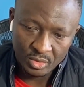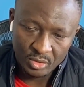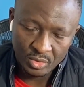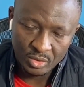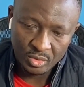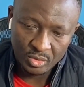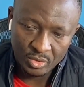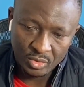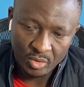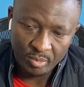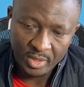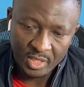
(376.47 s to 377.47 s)

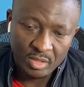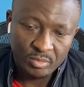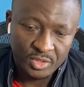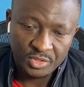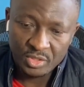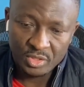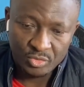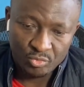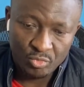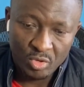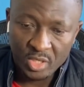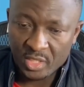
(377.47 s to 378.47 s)
machine is
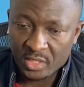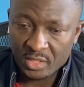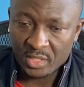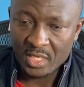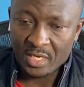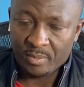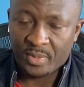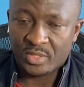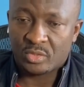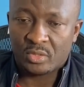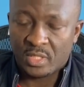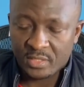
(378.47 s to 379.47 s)
running at a
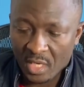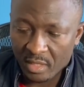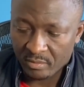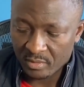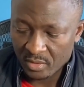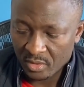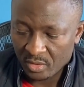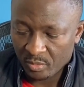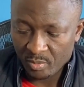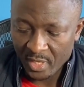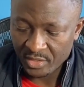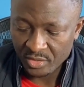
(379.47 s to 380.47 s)
particular time
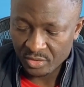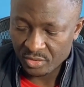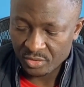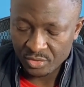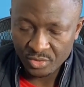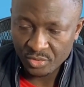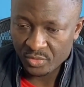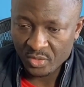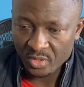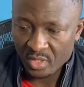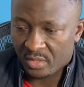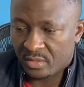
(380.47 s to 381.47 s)
by just
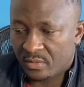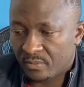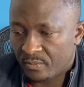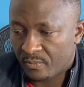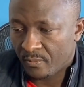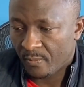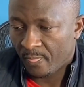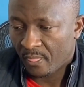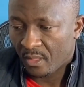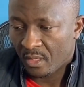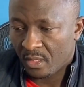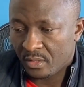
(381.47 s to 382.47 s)
using this.
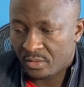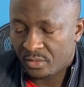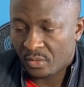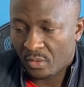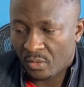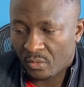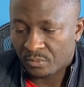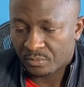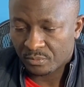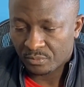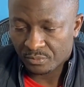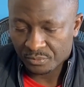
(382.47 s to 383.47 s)
And so
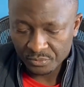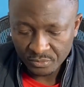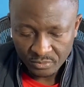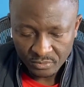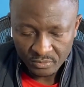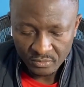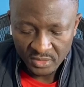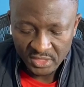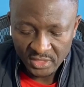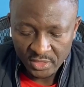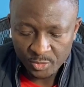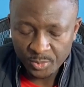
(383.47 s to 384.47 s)

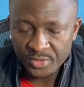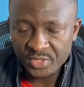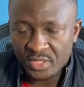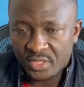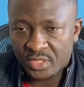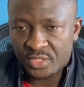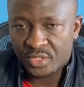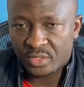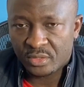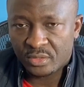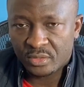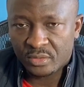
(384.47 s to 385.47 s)
this
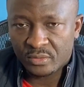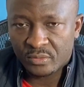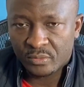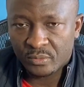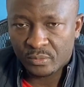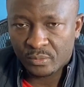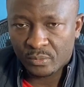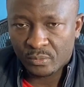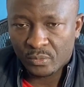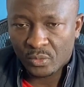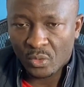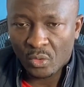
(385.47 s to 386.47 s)
presentation
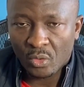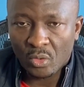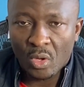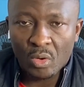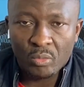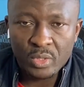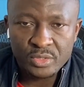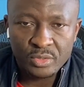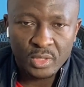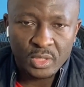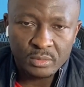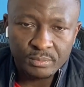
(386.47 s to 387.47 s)
will go a long way to
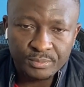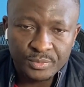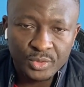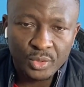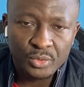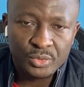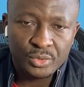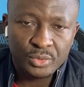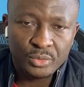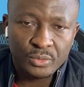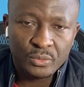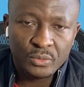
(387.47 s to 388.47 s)
help those
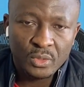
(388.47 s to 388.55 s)
who